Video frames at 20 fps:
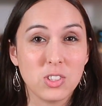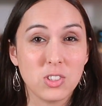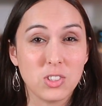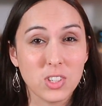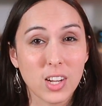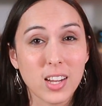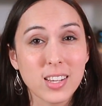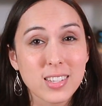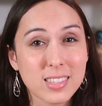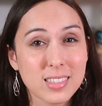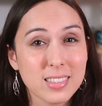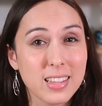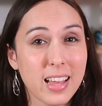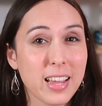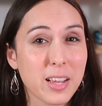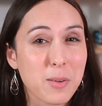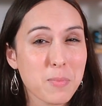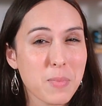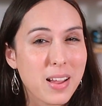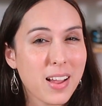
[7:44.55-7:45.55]
Just
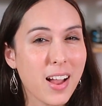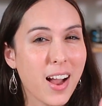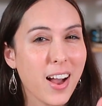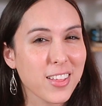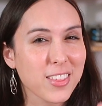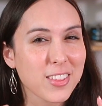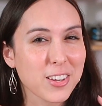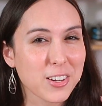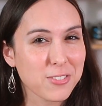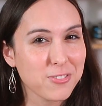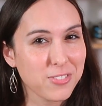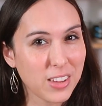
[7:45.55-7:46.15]
like my other